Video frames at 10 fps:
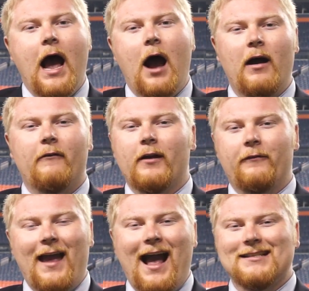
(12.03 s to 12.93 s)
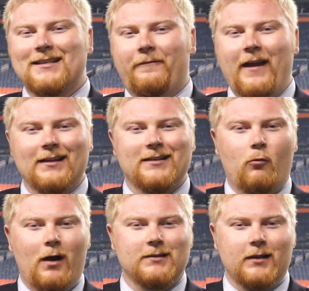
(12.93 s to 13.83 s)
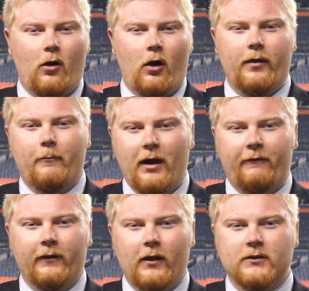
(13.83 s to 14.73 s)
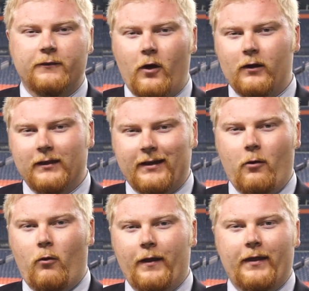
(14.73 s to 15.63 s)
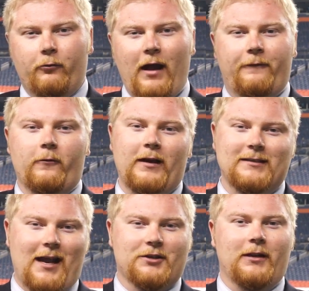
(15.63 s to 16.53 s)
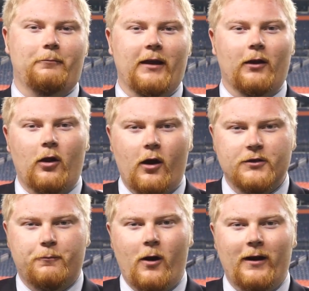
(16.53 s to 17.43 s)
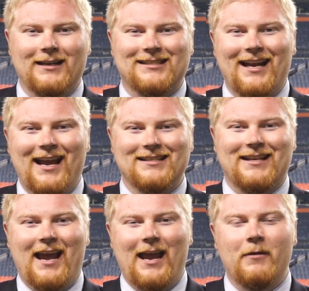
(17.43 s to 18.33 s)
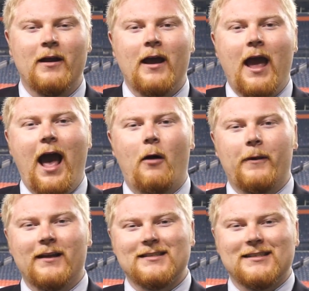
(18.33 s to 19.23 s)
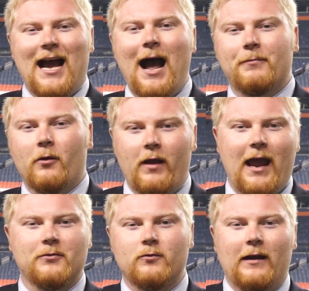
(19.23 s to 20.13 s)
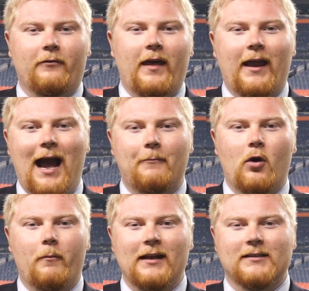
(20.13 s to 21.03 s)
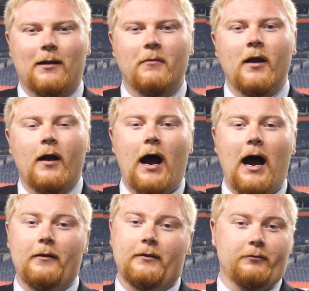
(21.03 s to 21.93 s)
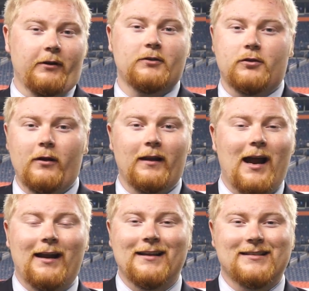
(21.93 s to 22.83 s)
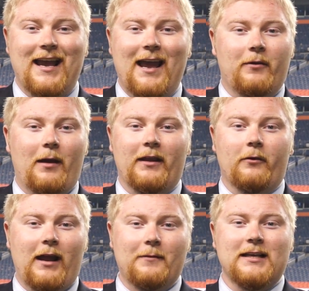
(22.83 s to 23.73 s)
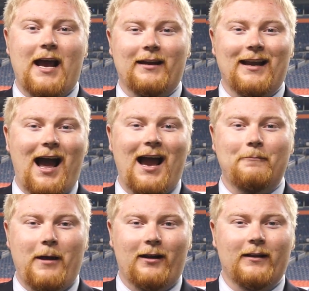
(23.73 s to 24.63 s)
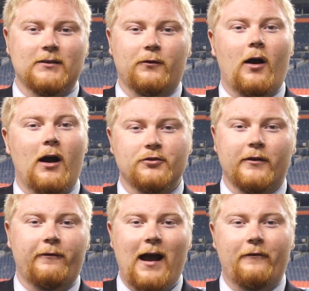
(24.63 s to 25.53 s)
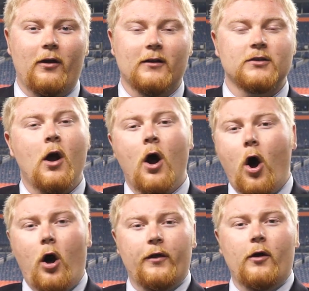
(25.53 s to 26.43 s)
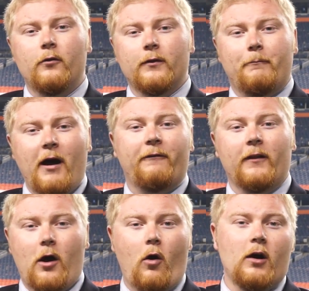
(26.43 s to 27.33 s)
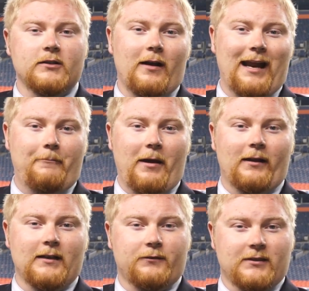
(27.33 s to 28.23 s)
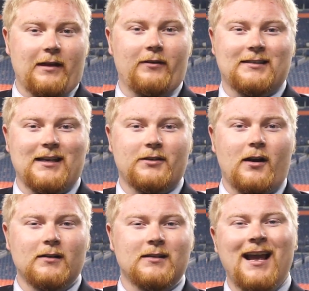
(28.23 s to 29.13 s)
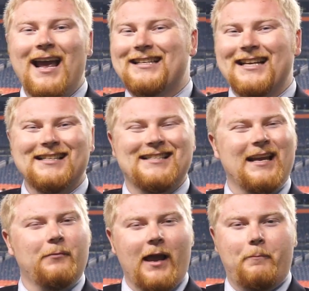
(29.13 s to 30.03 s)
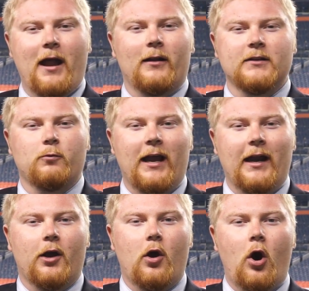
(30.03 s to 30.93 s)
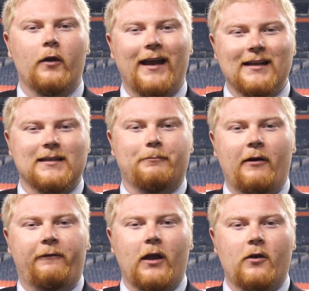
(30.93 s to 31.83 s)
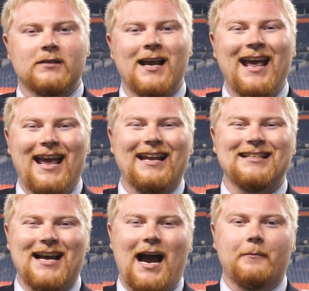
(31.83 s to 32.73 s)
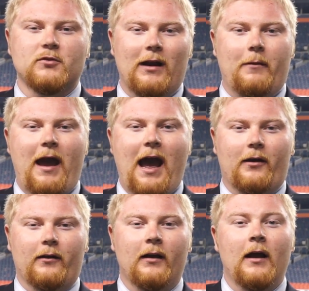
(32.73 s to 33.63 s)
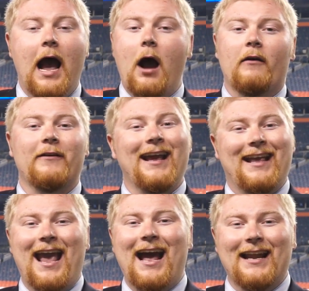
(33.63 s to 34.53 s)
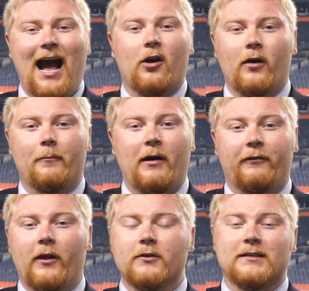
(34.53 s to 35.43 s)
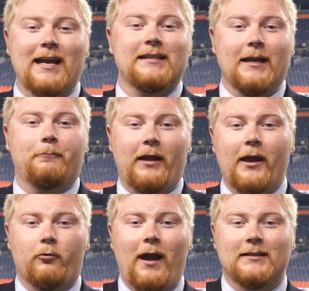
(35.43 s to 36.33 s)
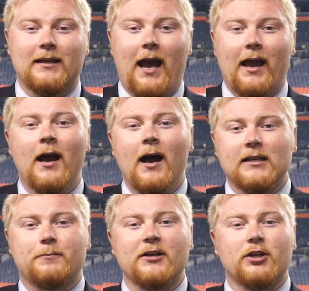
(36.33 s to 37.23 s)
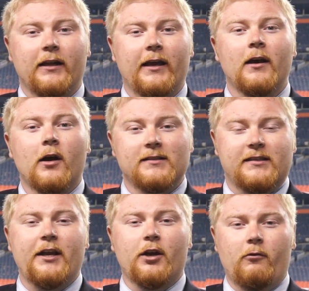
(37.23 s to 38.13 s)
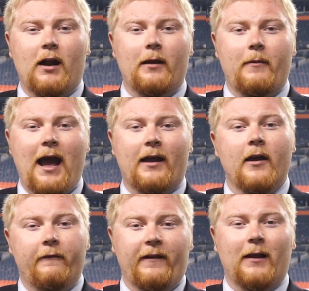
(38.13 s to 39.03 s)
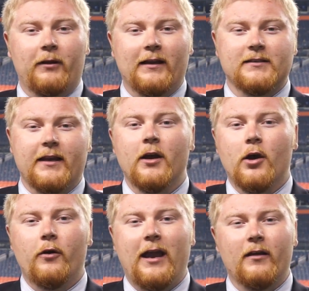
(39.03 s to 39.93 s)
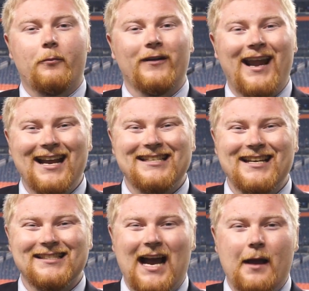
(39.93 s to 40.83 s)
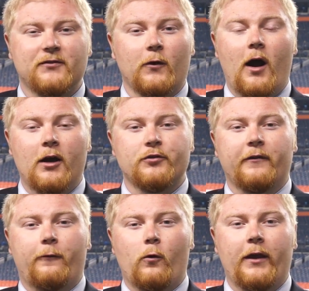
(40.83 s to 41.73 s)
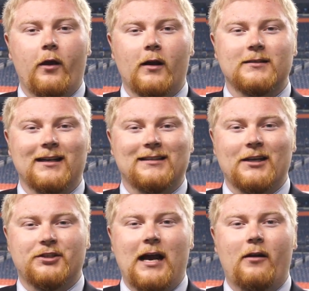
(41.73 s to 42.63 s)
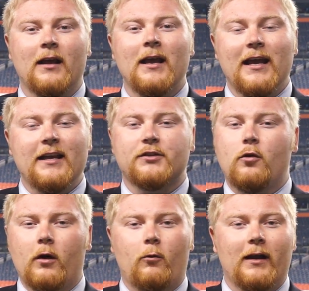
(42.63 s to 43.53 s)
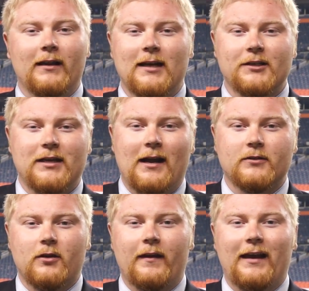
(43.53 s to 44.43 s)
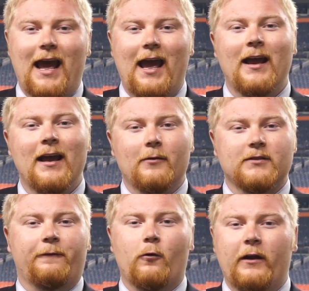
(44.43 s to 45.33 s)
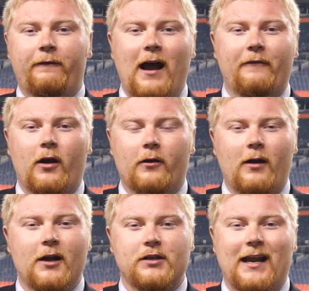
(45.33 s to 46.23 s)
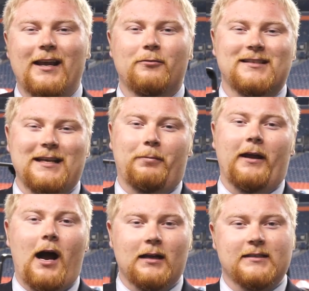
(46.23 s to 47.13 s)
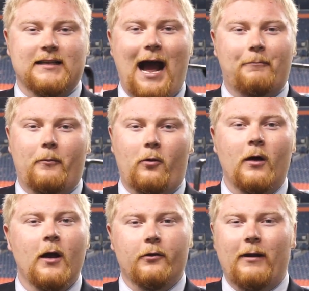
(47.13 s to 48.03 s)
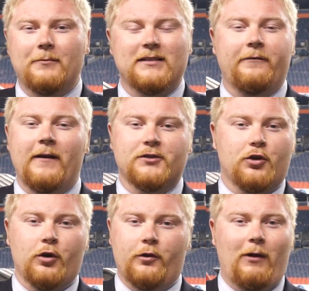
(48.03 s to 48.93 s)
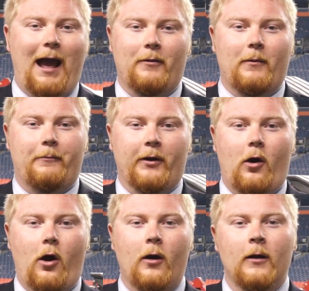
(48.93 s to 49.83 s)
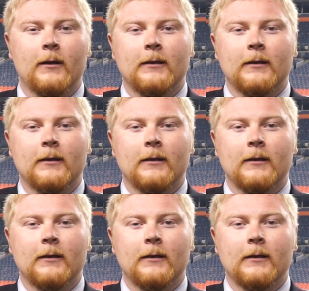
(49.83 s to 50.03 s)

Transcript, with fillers: However, if you ask the fans, it wasn't all the Buffalo's fault that they won. The referees actually played a large part in today's game, helping stop the Rams whenever they got momentum. Uh, the real storyline of this game, I mean, the Rams had nine penalties for 105 yards. Although the Buffalo also had eight penalties for 76 yards, it didn't seem like penalties penalties were getting called against the Buffaloes in times when it mattered. However, you can't knock on the Buffaloes. They did play great today, especially senior running back Phillip Lindsay, who carried the ball 19 times for 140 yards and a touchdown. He scored one of the touchdowns on the day. It was a 45 yard rush, and he was simply unstoppable. The Rams defense couldn't wrap him up at all.